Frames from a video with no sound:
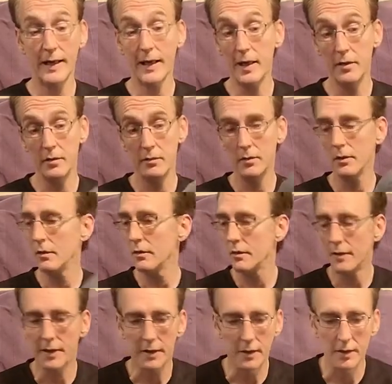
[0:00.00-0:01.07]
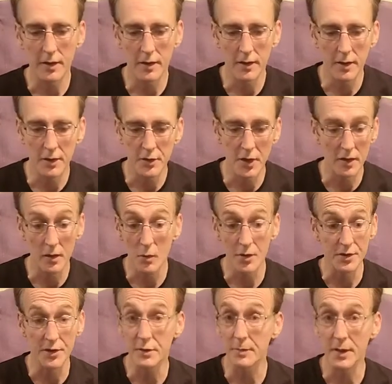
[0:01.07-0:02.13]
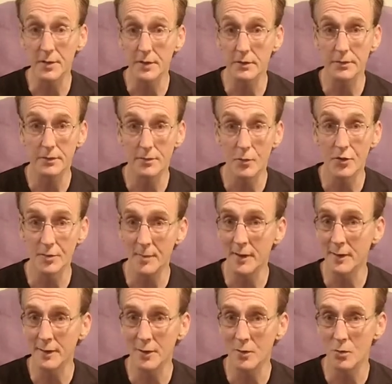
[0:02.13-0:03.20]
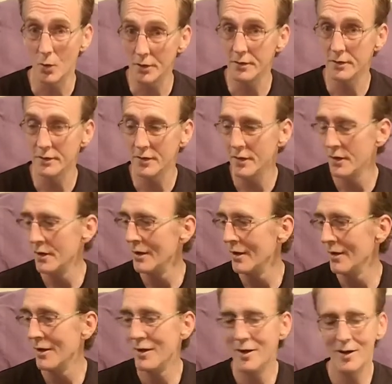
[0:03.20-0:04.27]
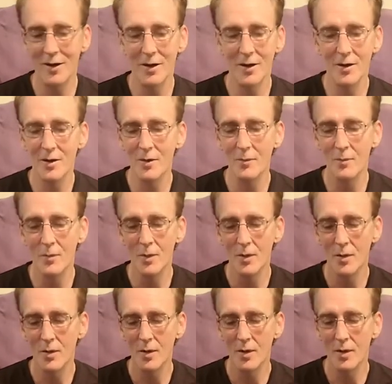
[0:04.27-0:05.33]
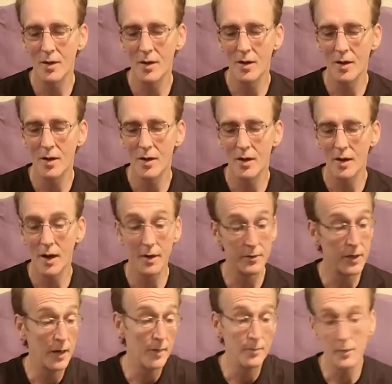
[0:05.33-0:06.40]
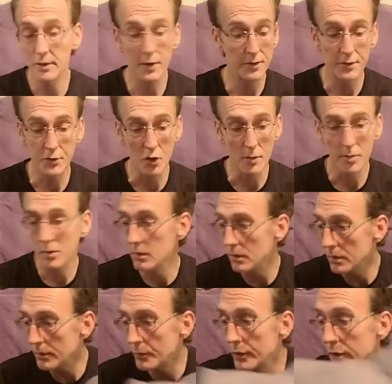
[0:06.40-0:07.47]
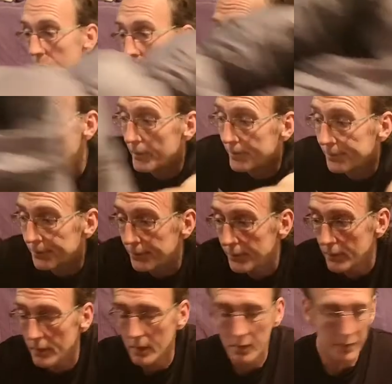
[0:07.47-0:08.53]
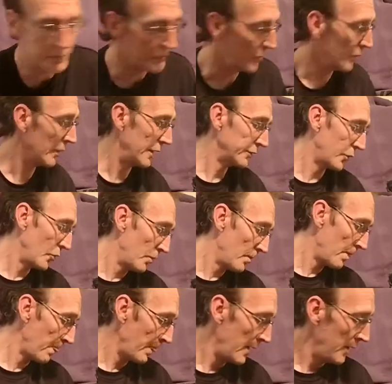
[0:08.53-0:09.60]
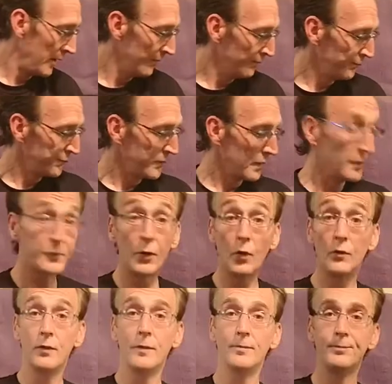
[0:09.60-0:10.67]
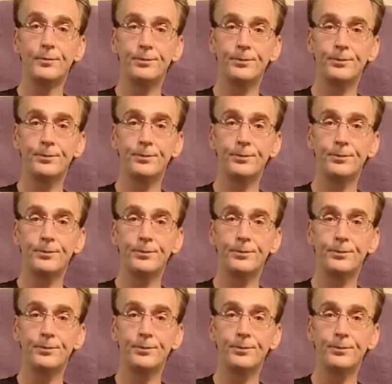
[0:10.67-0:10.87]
Again, link in the chat. It wasn't expensive. Most of my gear wasn't. And yeah, it does the job really well. So that's cool. Stove.